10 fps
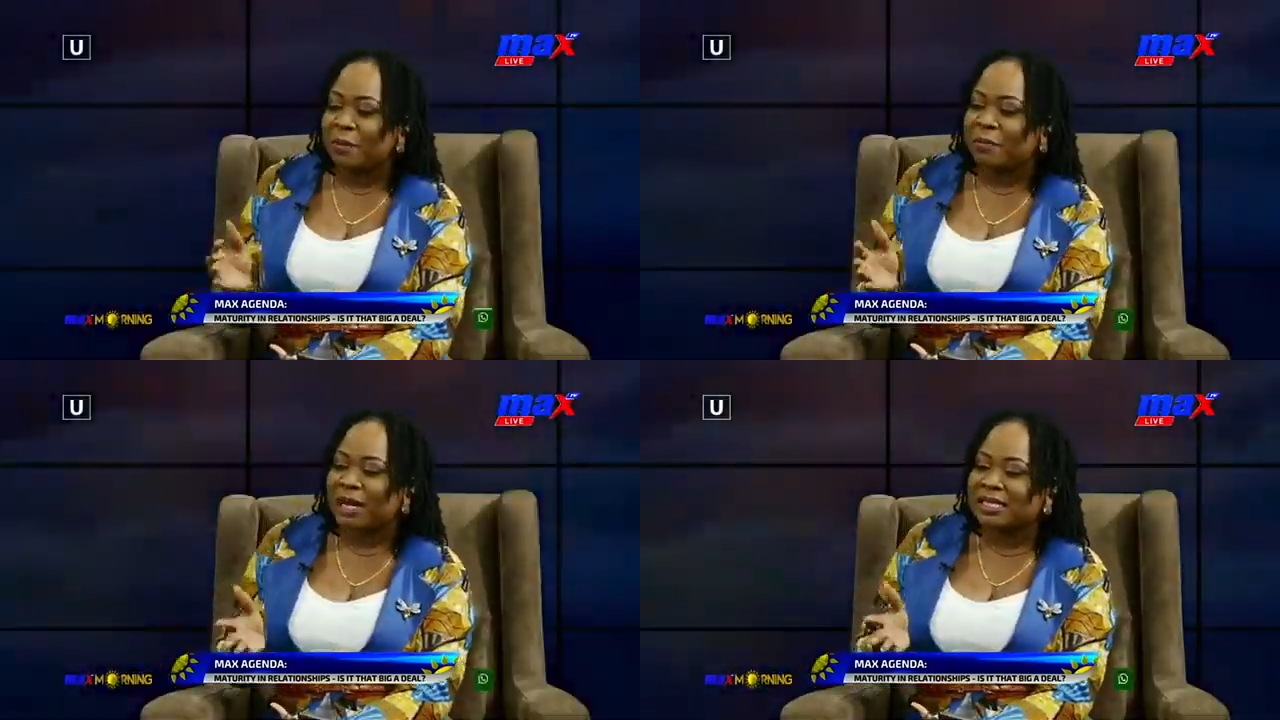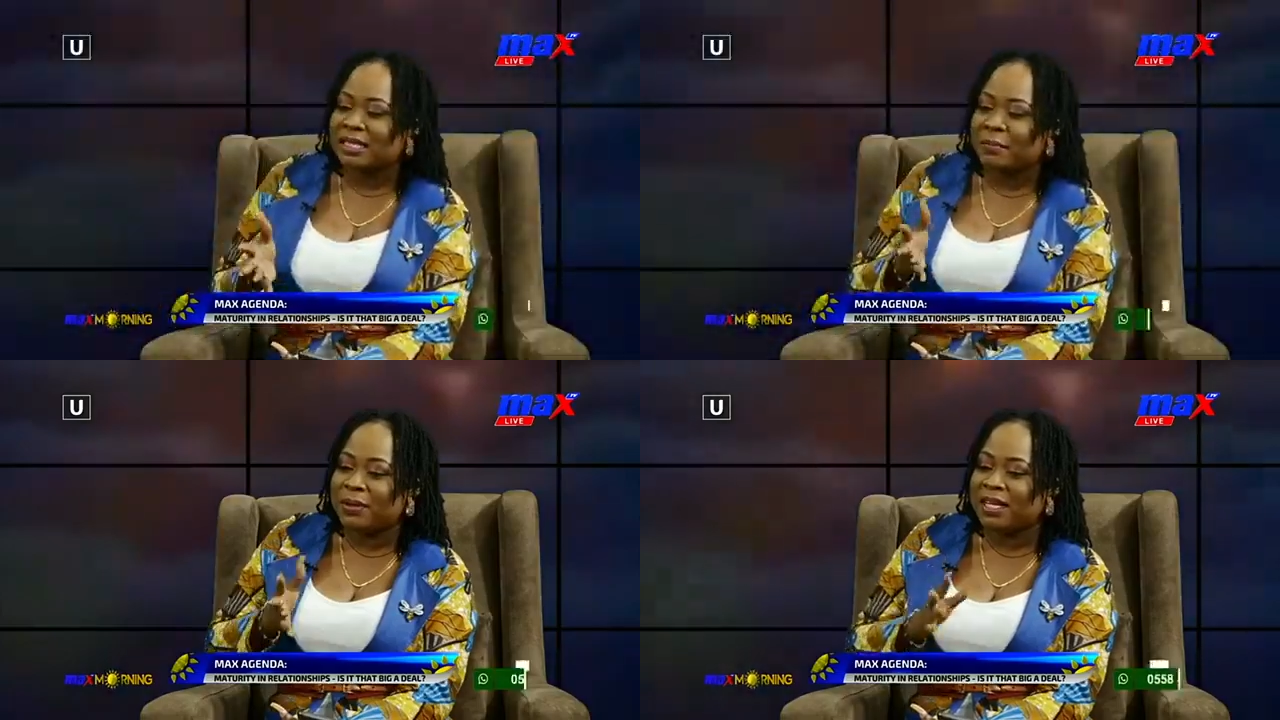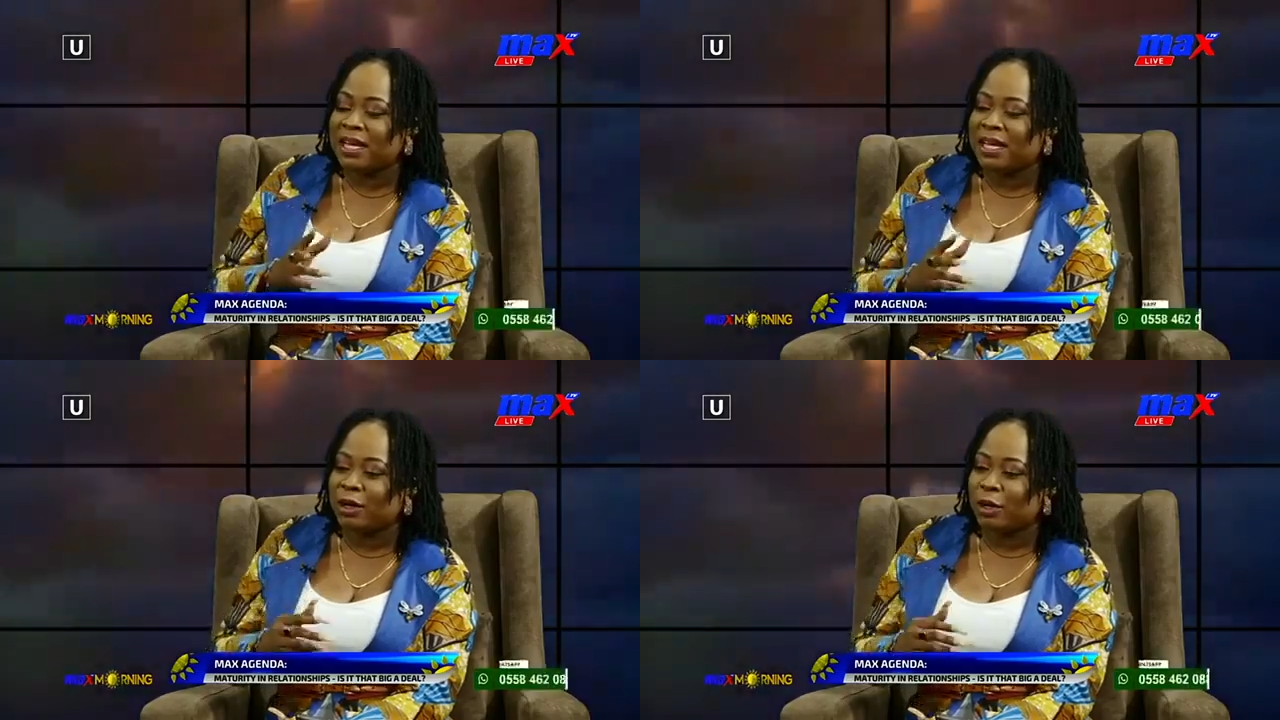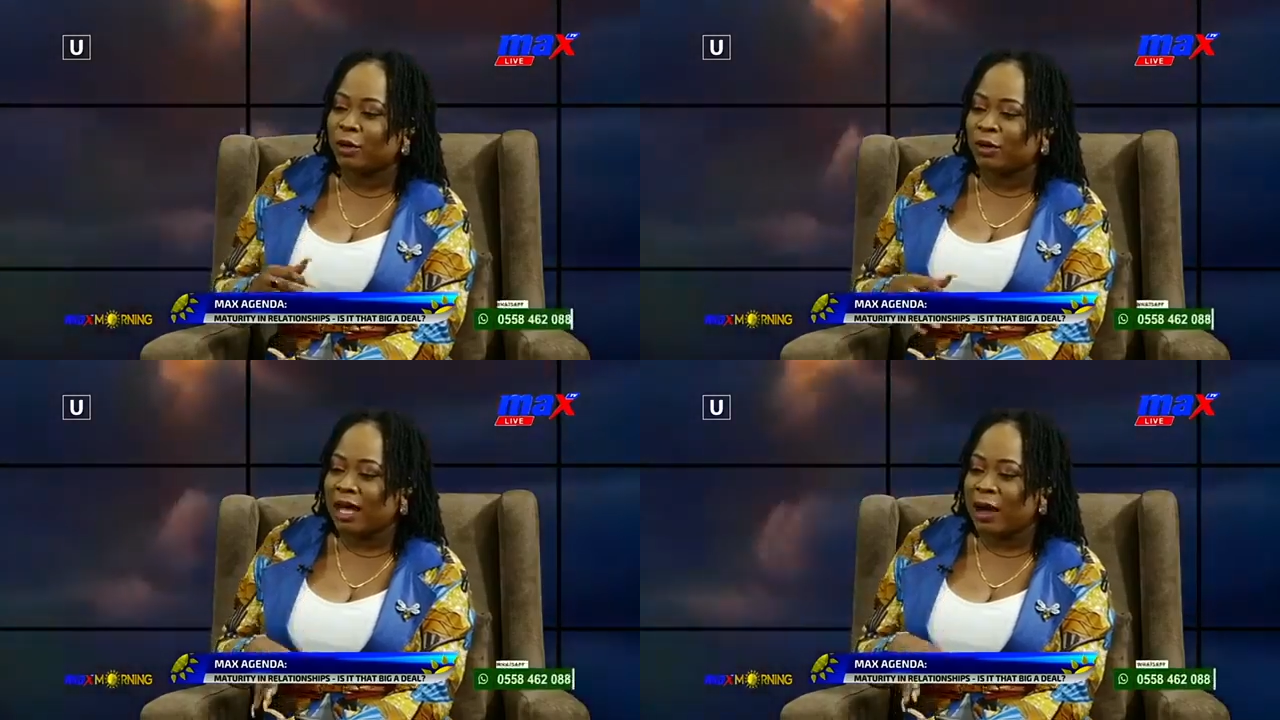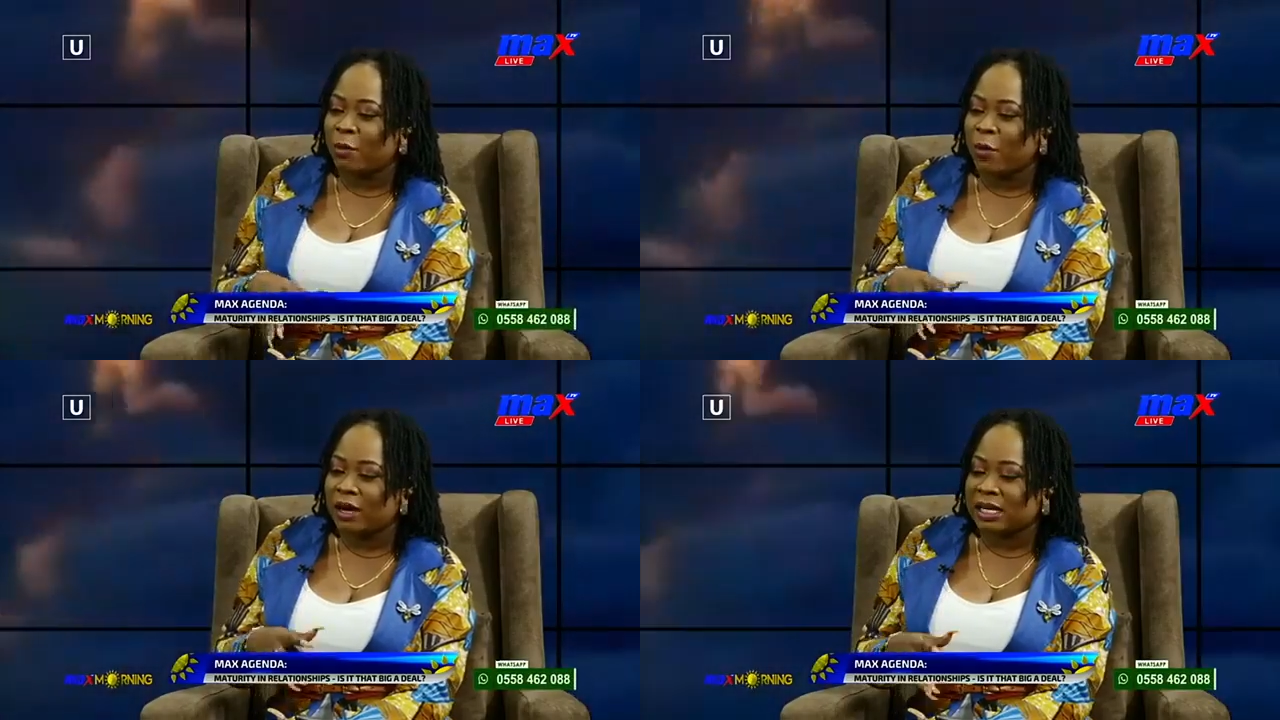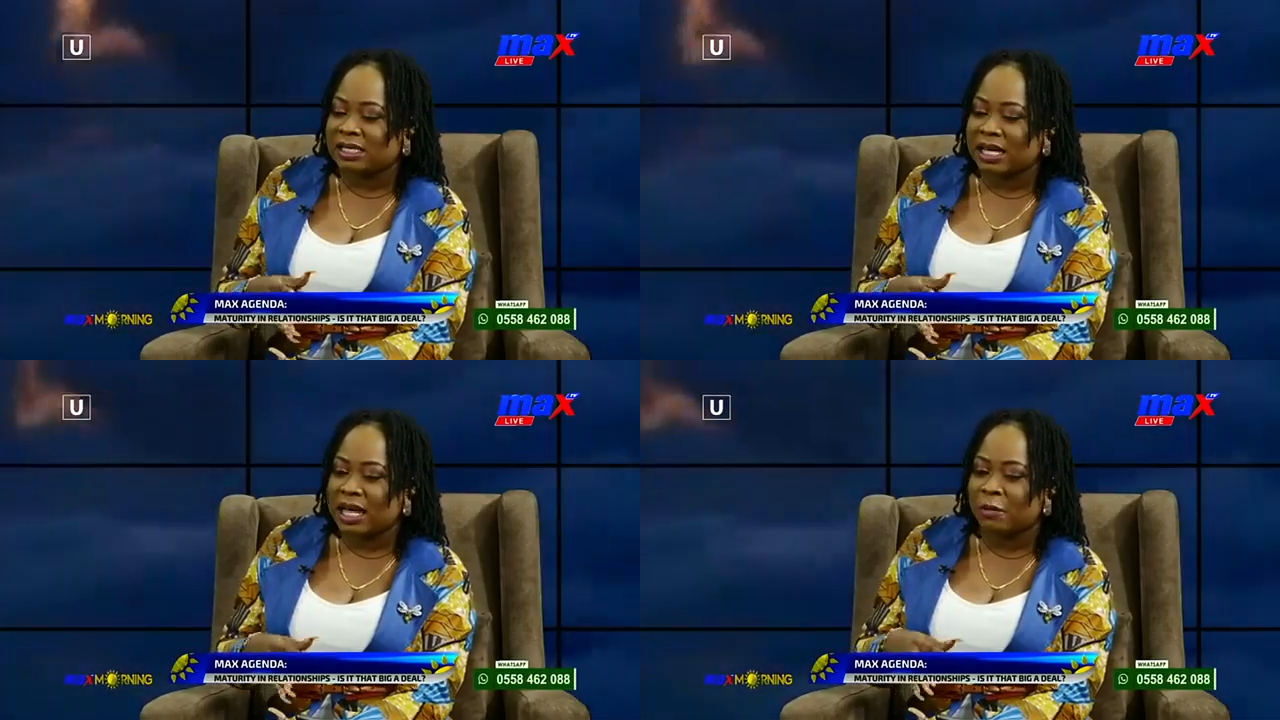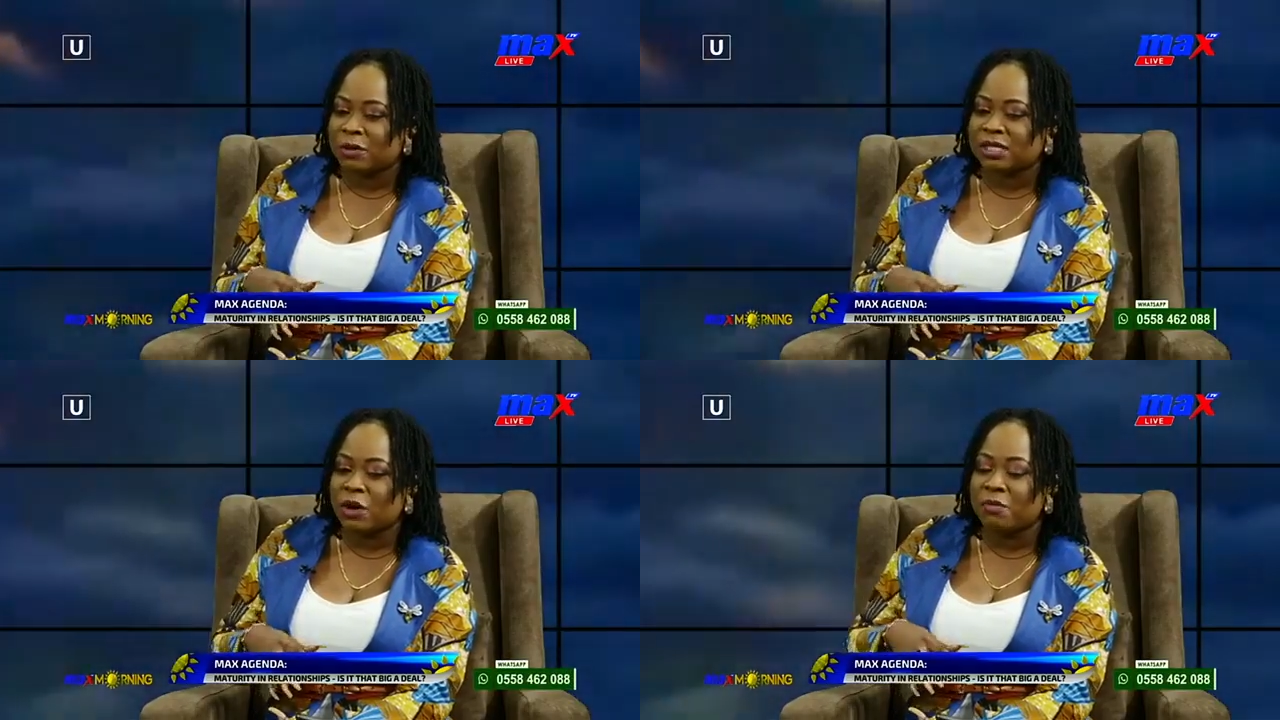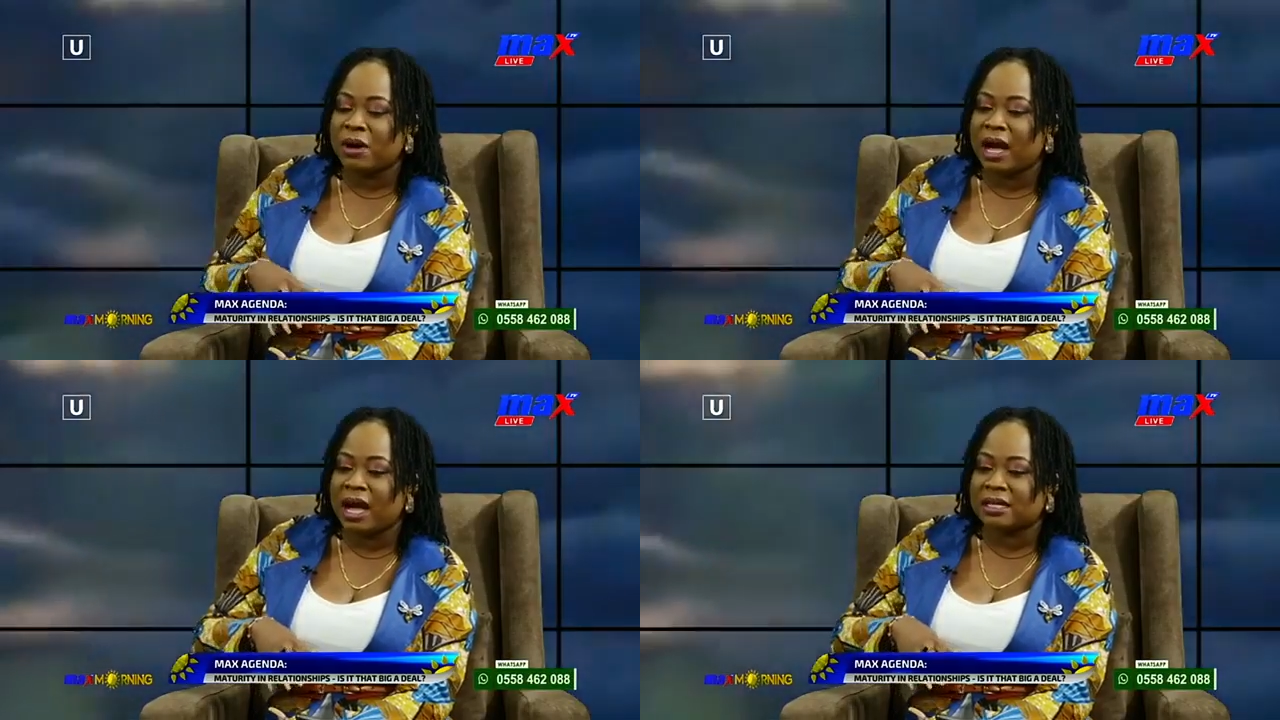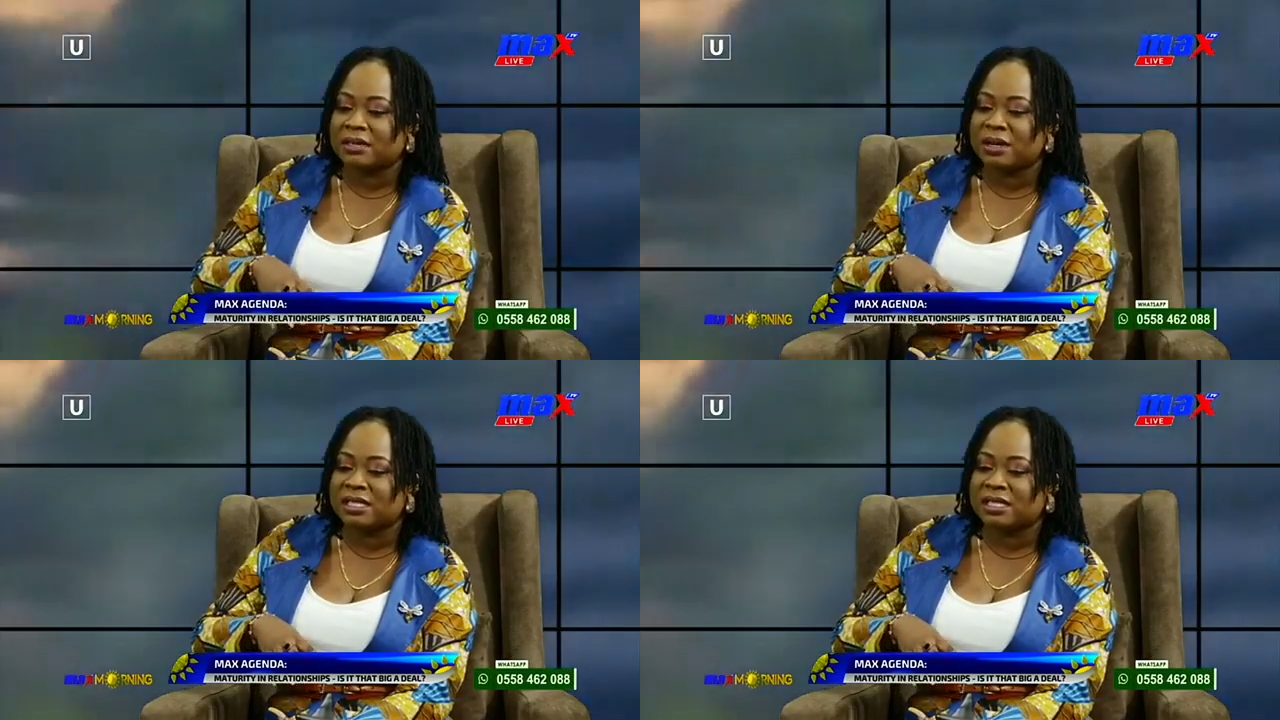But the beginning, no, now I walk. I say I was so much as me